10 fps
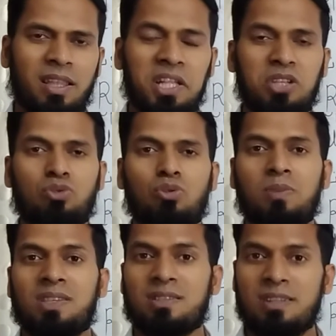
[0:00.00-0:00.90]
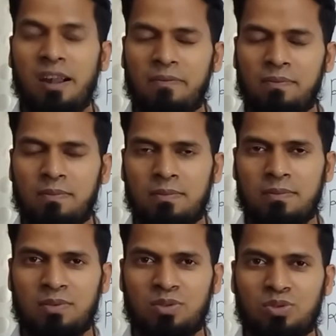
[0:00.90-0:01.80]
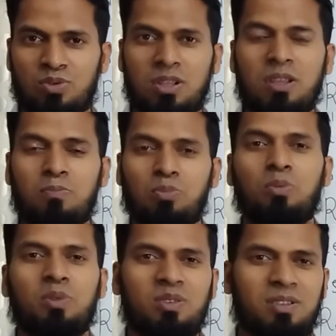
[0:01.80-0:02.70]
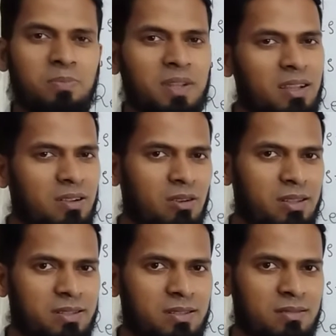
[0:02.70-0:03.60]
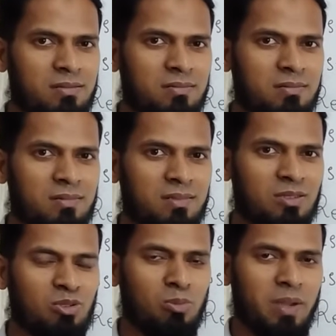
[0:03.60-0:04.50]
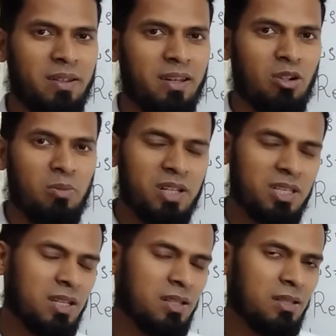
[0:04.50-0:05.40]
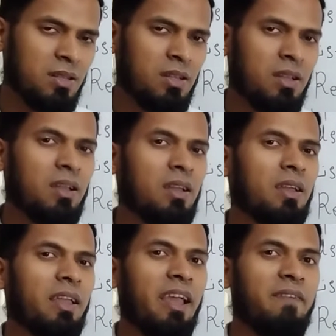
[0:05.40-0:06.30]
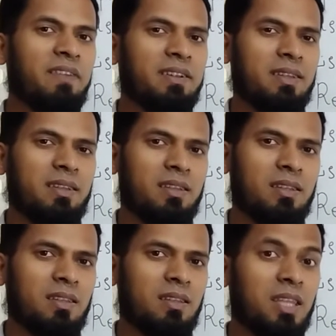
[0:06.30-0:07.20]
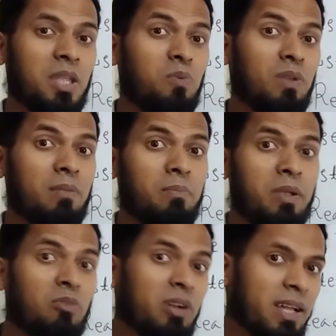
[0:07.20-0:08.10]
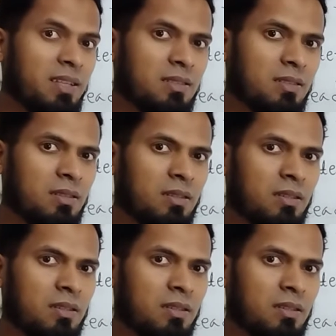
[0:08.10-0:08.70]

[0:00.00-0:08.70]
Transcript: it is so much tough to improve your speaking quality. So my recommendation, every day you will memorize